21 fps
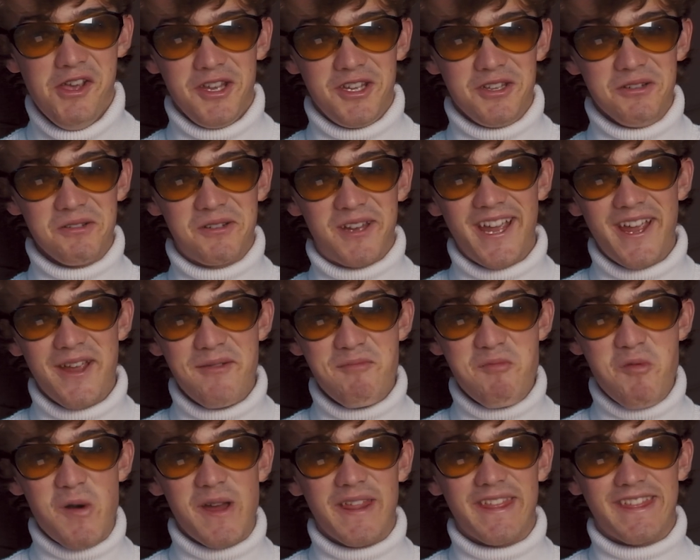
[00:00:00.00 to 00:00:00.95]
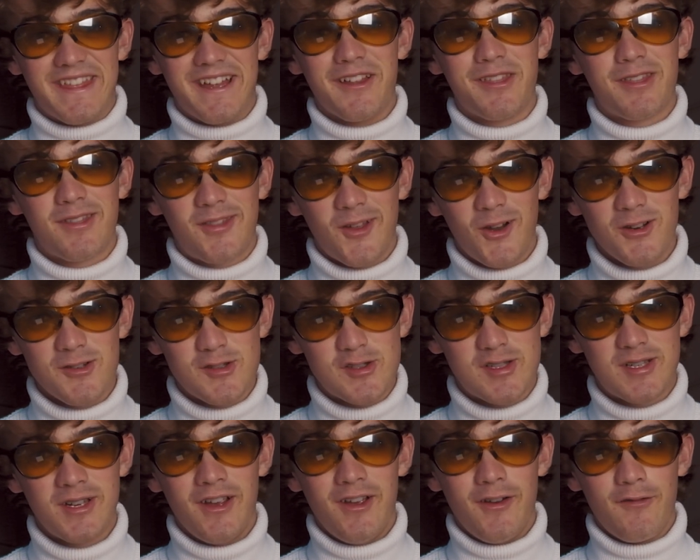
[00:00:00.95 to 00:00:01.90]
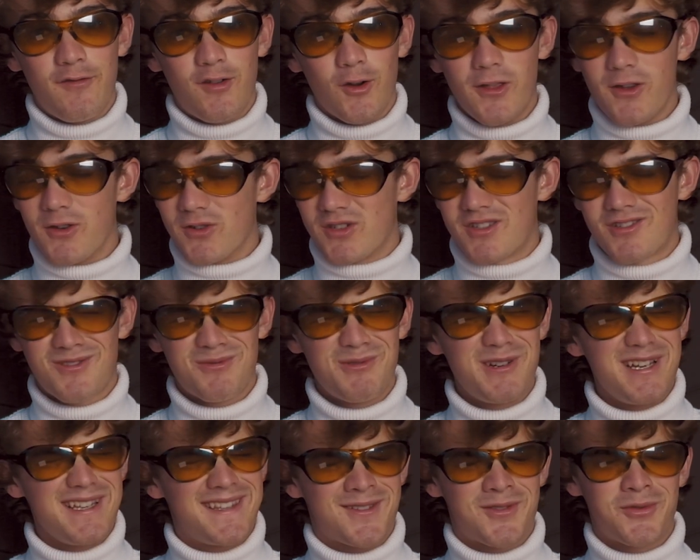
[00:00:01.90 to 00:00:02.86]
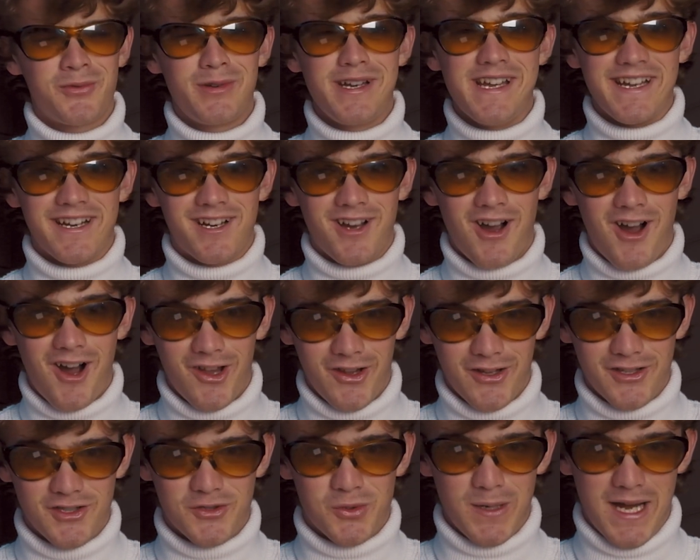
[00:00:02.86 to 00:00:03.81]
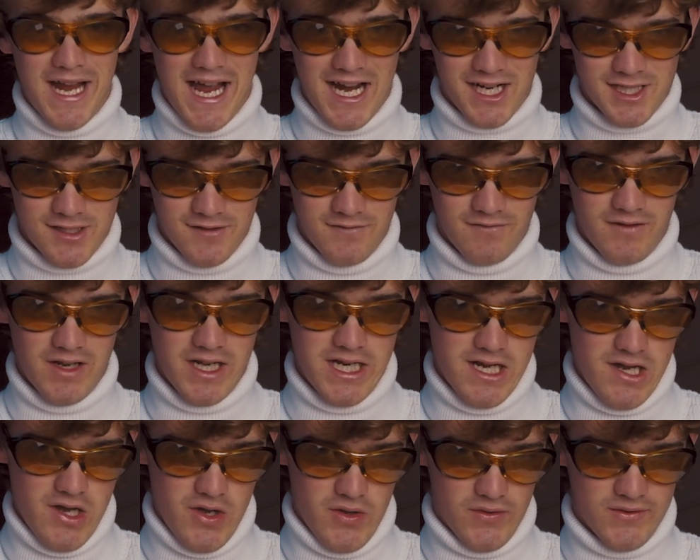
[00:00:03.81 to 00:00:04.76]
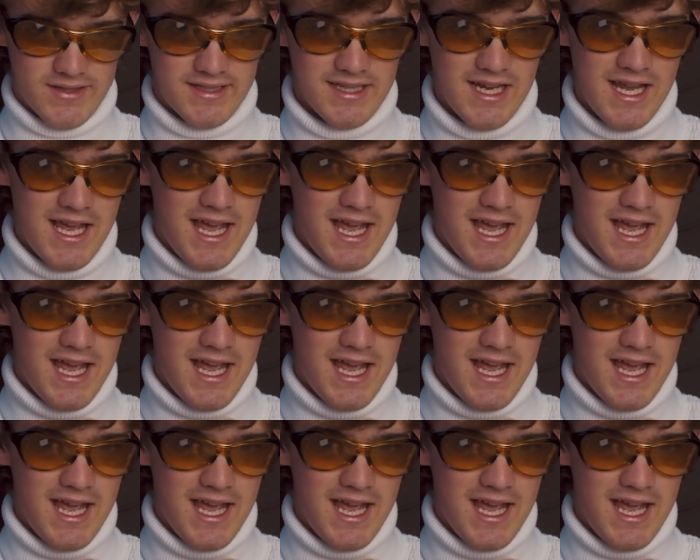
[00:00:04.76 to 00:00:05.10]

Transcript: You came with a thirst for those sweet, sweet college reaction videos.